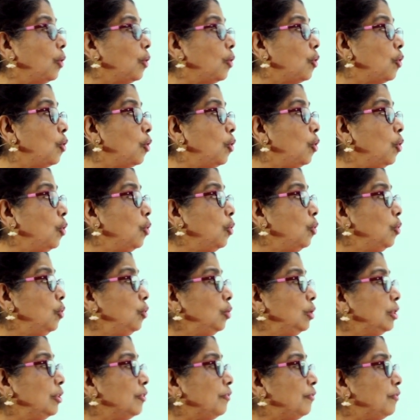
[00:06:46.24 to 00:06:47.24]

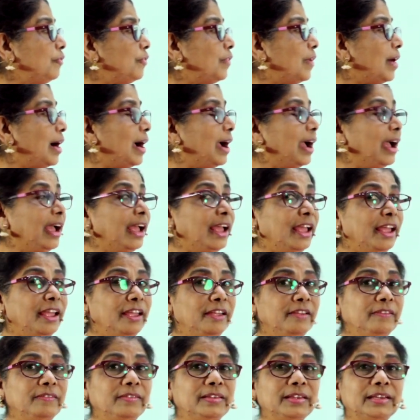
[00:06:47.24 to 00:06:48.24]
All the
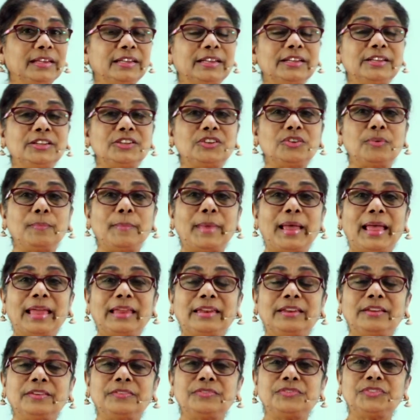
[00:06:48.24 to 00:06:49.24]
5
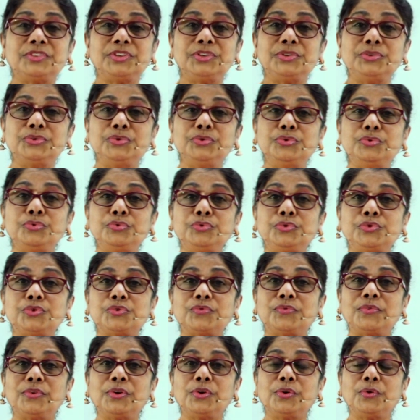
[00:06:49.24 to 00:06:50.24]
tomatoes she is
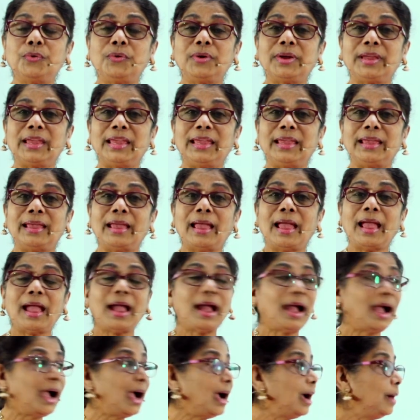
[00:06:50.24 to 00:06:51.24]
used for cooking.
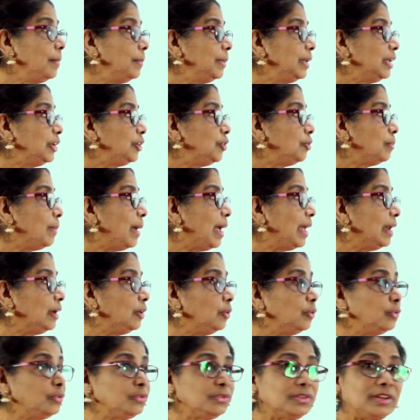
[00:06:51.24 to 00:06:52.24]
How many
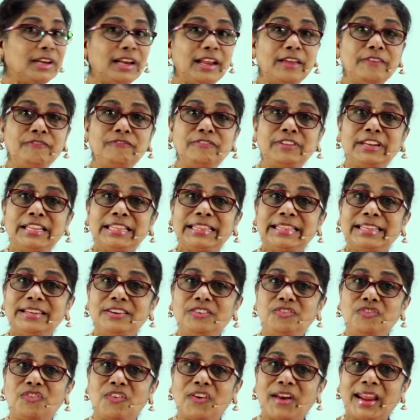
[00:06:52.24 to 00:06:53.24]
tomatoes left in the
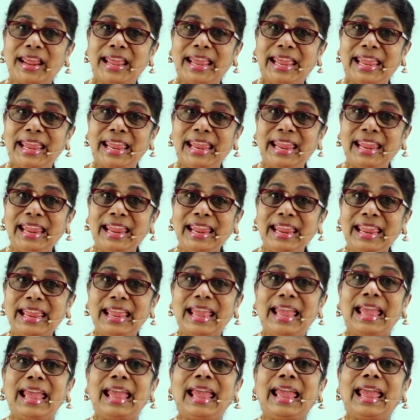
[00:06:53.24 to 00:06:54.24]
tray?
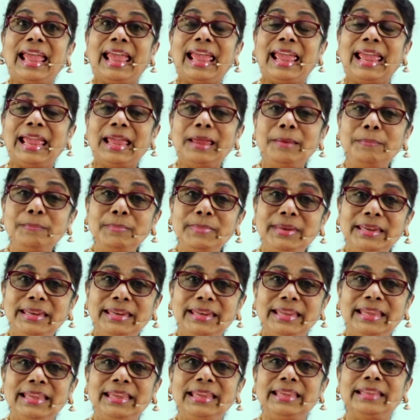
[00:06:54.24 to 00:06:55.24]

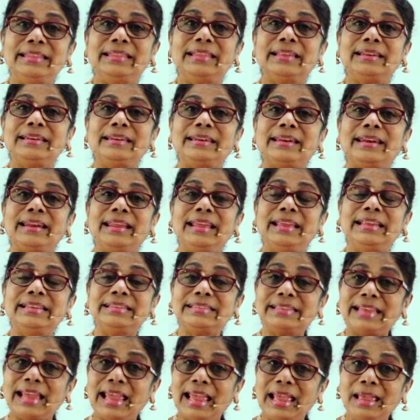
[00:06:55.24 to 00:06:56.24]
Empty. The tray
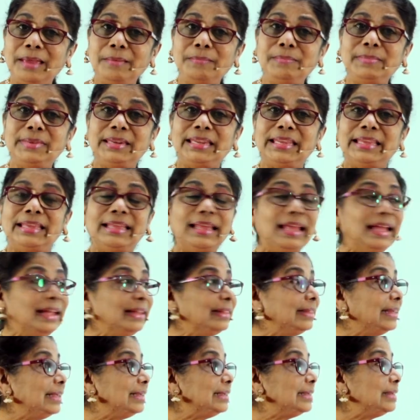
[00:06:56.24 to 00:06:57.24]
is empty.
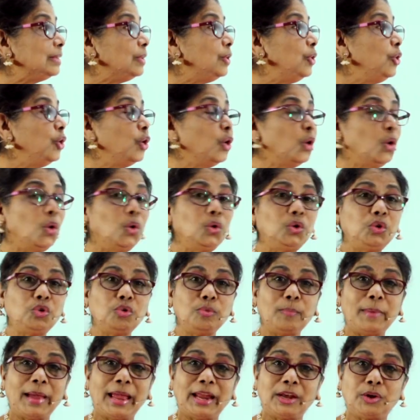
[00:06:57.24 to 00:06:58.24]
There's no
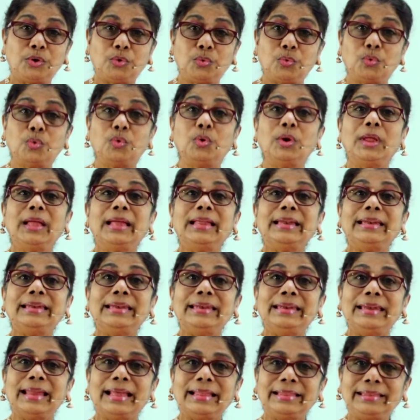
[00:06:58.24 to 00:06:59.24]
tomato.
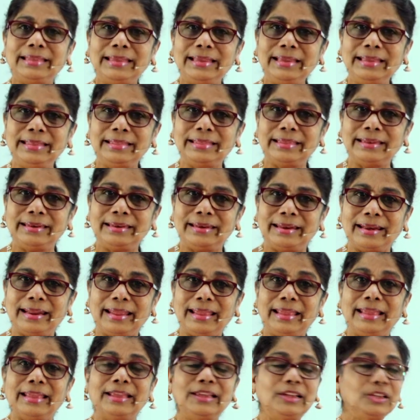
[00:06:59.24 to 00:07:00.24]
Nothing in the
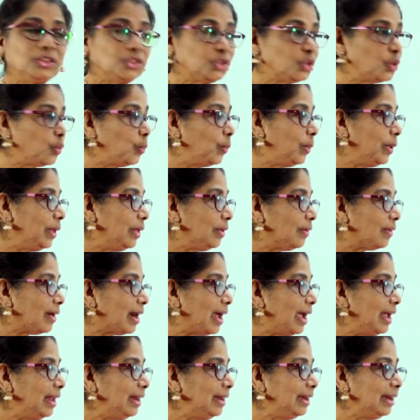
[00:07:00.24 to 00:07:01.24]
tray. So we
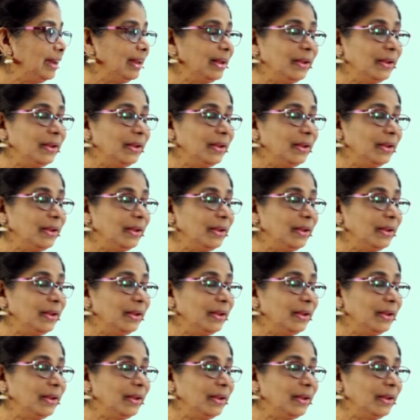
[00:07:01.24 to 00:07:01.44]
write